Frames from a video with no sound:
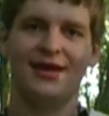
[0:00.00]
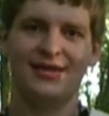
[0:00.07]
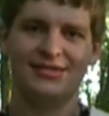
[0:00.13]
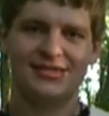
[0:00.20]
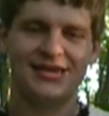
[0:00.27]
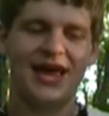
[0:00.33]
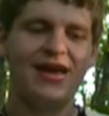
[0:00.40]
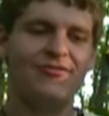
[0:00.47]
and
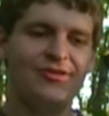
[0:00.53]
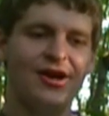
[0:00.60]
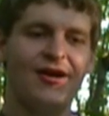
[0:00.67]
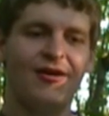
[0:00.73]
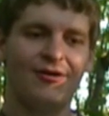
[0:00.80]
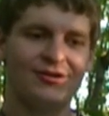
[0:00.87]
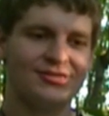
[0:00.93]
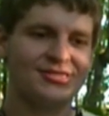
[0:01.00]
stand
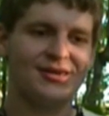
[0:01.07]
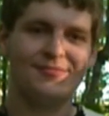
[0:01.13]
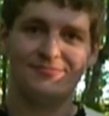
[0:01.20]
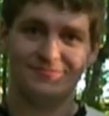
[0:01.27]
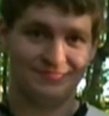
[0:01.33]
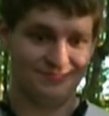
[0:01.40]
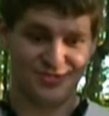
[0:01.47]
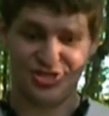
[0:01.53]
there on
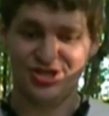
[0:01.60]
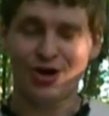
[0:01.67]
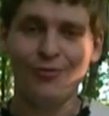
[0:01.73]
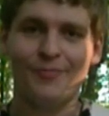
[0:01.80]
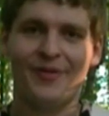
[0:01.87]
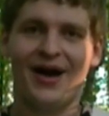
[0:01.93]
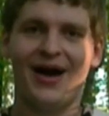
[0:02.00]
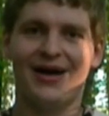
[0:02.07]
some
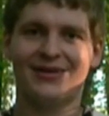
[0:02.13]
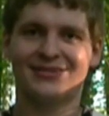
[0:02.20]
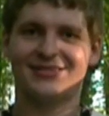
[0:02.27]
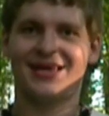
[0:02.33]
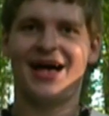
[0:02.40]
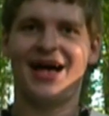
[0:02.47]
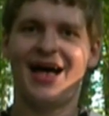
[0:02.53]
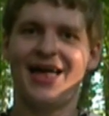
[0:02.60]

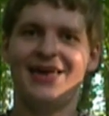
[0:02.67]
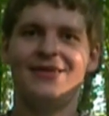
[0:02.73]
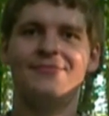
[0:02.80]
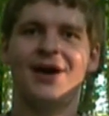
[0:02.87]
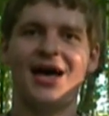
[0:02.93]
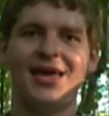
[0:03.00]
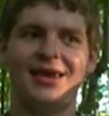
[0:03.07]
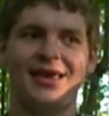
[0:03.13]
soapbox, high and
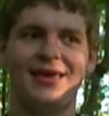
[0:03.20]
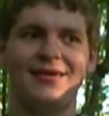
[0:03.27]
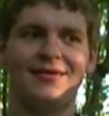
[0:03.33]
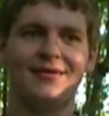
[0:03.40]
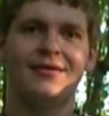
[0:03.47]
mighty,